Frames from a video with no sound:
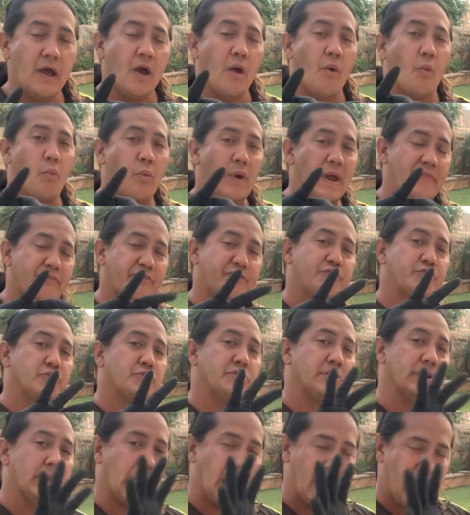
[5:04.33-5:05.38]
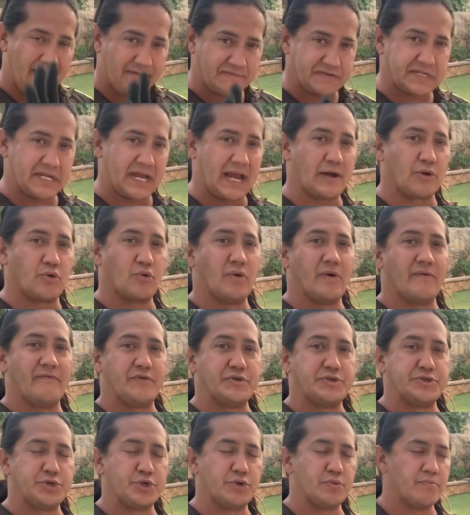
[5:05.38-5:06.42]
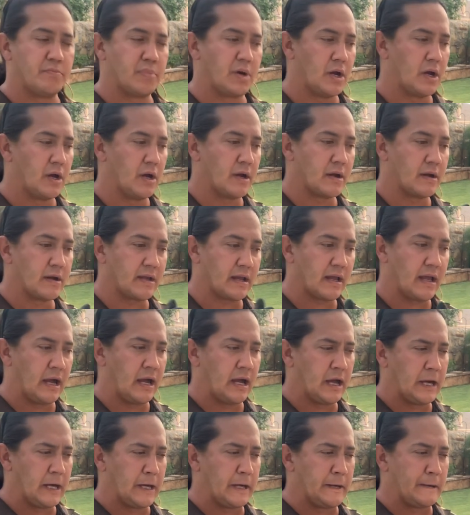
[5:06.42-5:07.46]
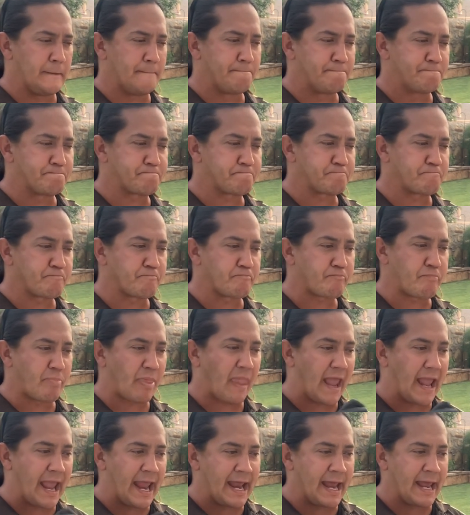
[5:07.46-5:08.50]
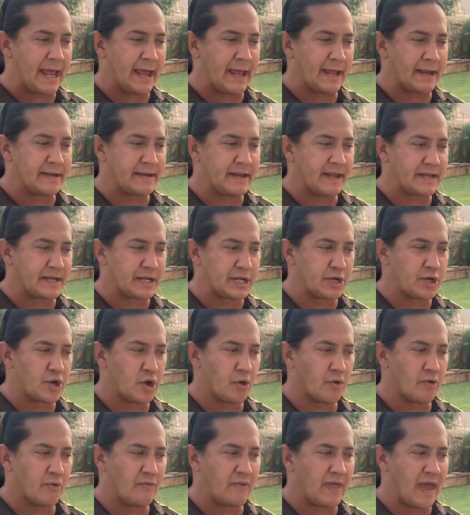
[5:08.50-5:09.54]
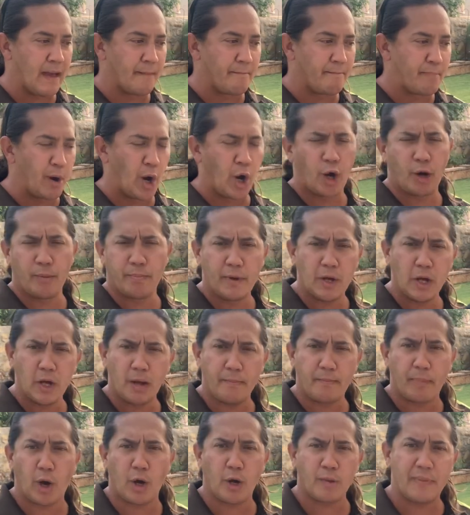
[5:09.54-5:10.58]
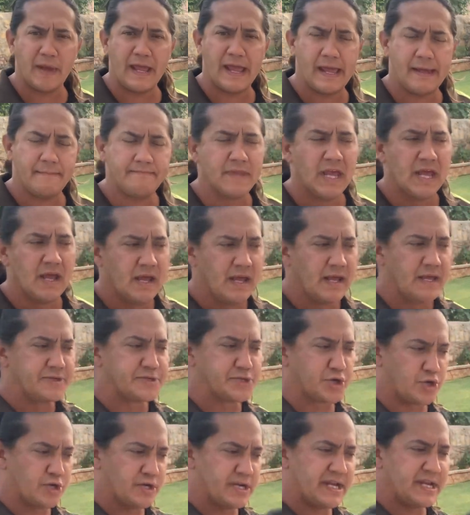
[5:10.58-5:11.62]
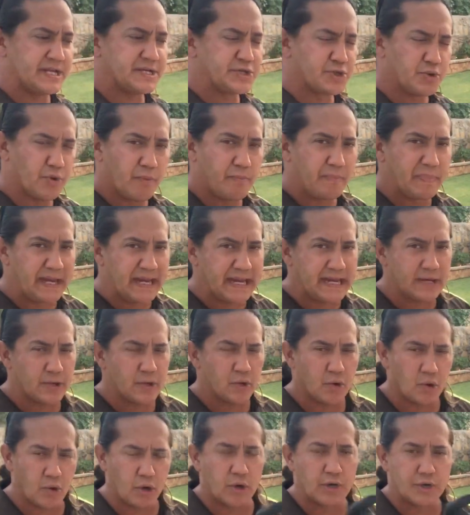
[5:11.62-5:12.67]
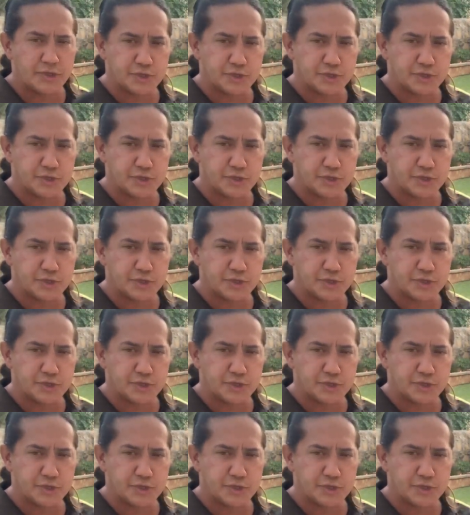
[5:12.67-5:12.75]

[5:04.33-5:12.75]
went through the life cycle of a June bug. Um, and you know that parpa parpe turned into a beetle or a